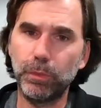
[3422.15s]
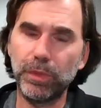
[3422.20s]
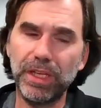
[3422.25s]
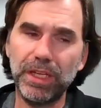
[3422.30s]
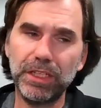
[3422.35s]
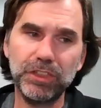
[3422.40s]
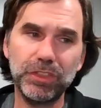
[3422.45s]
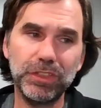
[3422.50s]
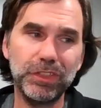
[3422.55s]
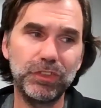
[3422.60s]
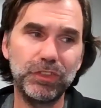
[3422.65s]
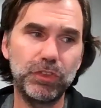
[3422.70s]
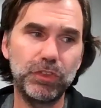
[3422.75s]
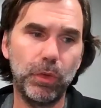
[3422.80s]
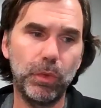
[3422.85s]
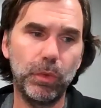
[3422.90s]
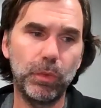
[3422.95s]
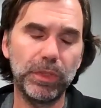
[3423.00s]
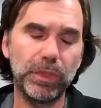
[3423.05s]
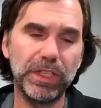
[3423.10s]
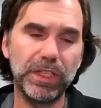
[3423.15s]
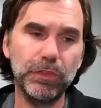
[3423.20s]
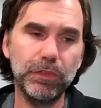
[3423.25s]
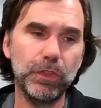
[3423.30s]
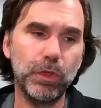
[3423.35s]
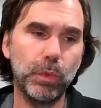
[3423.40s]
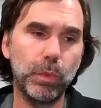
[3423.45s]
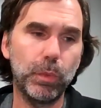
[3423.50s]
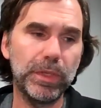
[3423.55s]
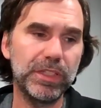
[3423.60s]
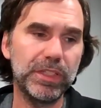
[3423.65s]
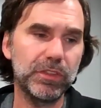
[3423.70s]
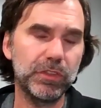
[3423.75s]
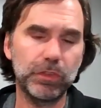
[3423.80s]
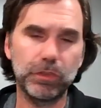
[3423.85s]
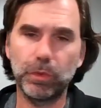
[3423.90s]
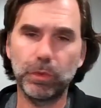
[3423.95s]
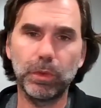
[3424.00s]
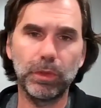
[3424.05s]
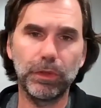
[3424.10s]
We actually don't, even though we
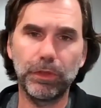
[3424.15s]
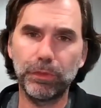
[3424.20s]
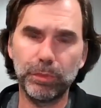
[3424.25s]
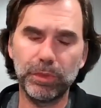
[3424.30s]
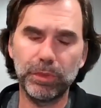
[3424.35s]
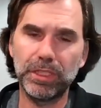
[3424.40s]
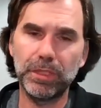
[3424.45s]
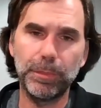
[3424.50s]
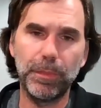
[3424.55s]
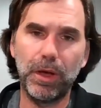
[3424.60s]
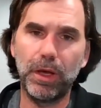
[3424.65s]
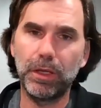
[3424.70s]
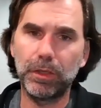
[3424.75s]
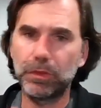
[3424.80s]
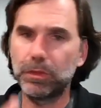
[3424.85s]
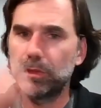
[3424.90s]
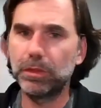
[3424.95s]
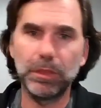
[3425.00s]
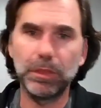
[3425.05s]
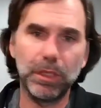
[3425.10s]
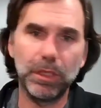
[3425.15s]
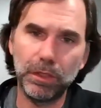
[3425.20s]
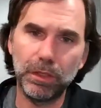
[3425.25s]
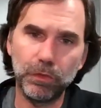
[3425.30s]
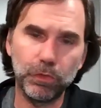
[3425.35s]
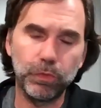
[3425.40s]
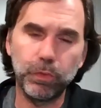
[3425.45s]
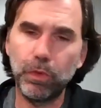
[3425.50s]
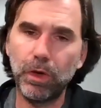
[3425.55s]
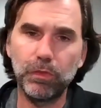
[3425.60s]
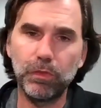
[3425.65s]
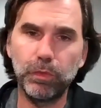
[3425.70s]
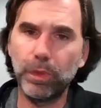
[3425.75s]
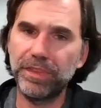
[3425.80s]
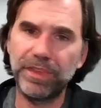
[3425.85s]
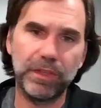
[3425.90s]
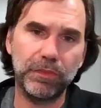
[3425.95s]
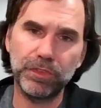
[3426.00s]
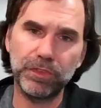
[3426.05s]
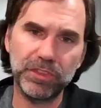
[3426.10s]
store a 3D model of
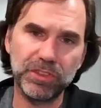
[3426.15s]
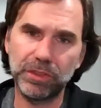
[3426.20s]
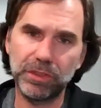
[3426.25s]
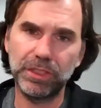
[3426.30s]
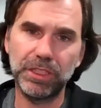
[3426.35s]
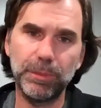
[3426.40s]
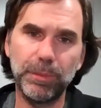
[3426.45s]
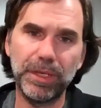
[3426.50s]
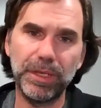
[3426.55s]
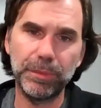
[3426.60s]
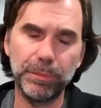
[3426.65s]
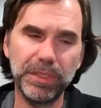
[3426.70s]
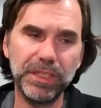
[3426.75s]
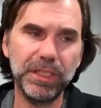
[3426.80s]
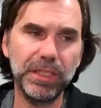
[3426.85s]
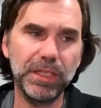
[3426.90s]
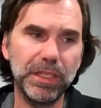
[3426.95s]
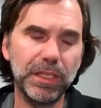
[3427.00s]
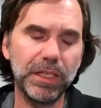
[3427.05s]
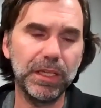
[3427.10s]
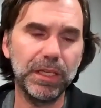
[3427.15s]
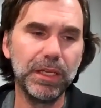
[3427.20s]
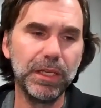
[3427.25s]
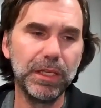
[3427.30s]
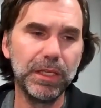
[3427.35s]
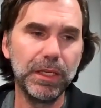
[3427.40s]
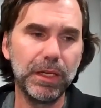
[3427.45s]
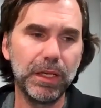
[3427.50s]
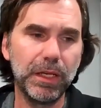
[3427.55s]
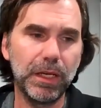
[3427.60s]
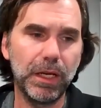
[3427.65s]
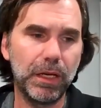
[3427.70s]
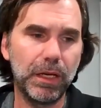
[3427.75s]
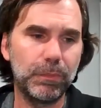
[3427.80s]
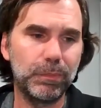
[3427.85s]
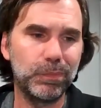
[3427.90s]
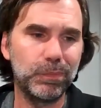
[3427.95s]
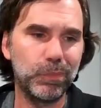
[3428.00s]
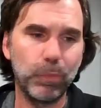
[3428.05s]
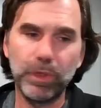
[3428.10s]
what that facility might be,
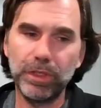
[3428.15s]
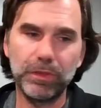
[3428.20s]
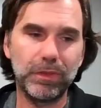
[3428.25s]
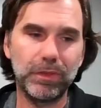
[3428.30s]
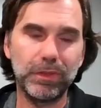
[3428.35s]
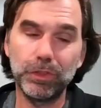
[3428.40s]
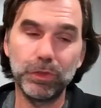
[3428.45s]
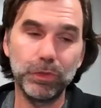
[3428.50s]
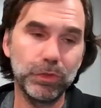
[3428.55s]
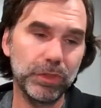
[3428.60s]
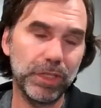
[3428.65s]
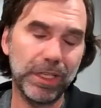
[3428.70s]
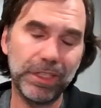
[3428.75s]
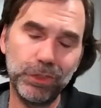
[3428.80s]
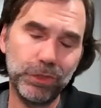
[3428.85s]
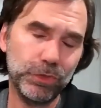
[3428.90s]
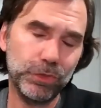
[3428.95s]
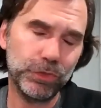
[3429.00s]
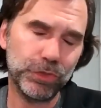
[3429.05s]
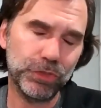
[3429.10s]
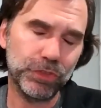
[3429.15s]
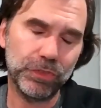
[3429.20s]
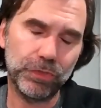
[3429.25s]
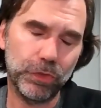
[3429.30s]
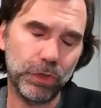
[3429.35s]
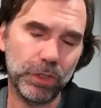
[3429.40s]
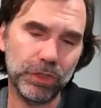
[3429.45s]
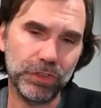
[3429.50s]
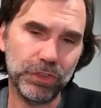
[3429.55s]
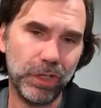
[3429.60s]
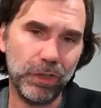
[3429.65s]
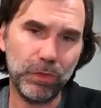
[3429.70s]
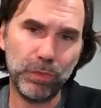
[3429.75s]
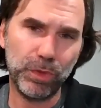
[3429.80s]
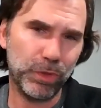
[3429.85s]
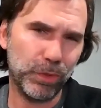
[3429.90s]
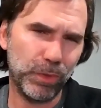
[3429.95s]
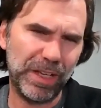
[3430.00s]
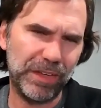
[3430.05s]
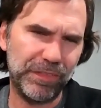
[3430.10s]
end users for our
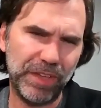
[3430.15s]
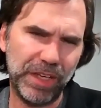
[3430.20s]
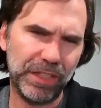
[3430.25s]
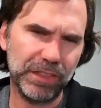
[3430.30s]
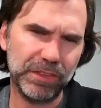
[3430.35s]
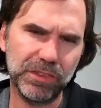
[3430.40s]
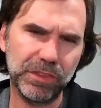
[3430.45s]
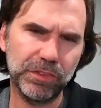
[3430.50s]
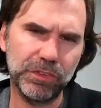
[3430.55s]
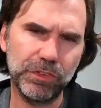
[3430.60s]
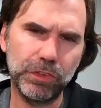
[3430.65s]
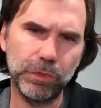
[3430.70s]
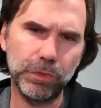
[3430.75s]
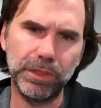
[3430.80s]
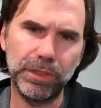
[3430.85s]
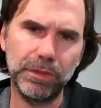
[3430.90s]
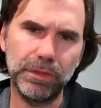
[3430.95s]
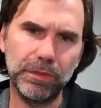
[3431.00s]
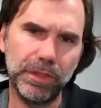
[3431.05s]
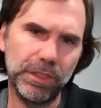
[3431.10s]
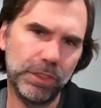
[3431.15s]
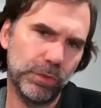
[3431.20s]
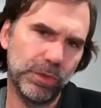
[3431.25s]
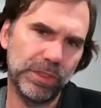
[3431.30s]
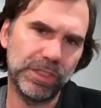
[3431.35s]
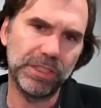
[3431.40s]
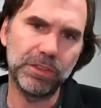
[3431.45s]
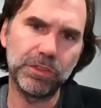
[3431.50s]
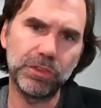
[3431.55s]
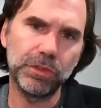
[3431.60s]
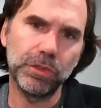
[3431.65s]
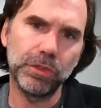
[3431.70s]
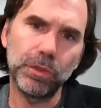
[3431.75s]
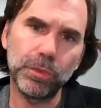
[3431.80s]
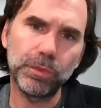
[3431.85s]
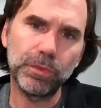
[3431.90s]
software don't have access to it. They don't need to.